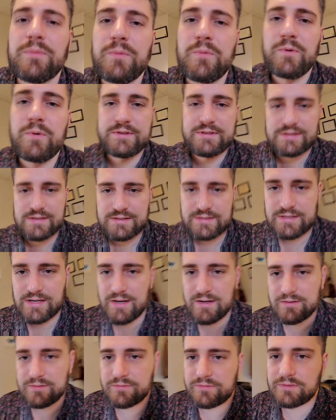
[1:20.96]
what's
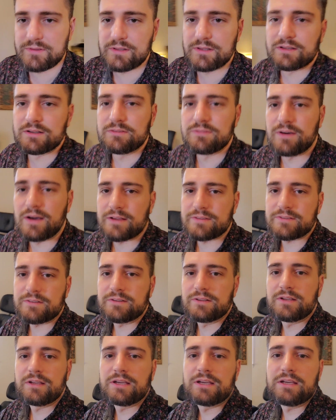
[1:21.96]
inside of the
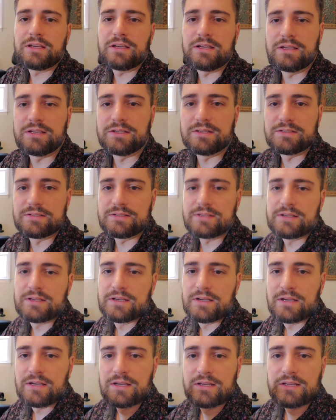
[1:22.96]
fossil is
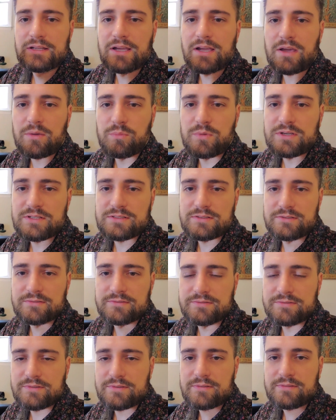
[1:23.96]
like a mix
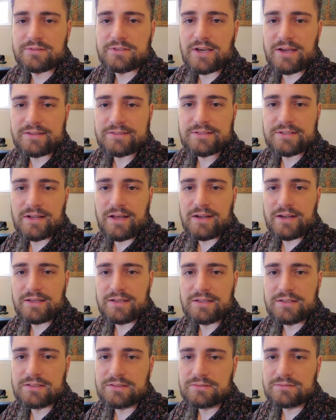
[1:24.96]
of
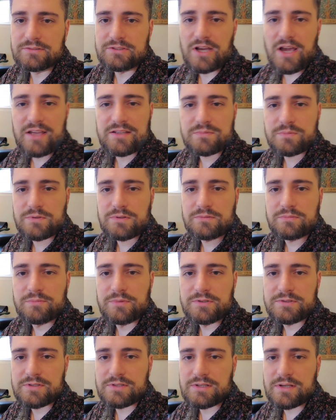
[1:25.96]
chalcedony and jasper
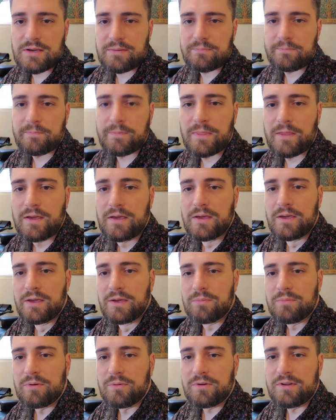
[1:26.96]
most of the time.
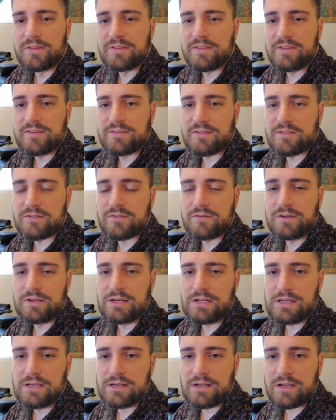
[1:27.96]
But one of the things that's really
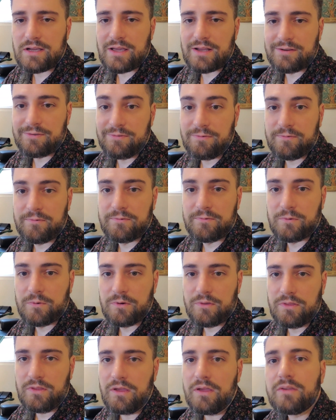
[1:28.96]
neat, I can't
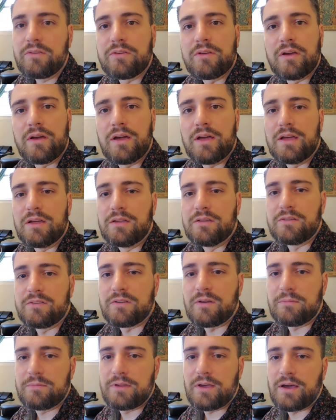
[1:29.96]
afford this, is
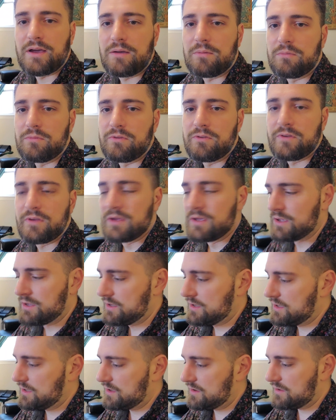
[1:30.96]
sometimes
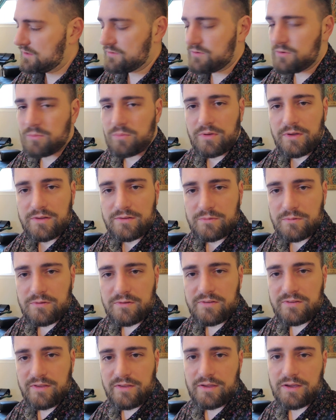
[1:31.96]
it gets replaced with
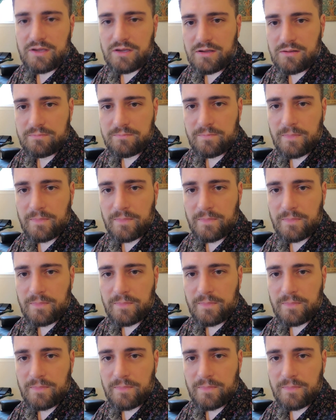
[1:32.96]
silica.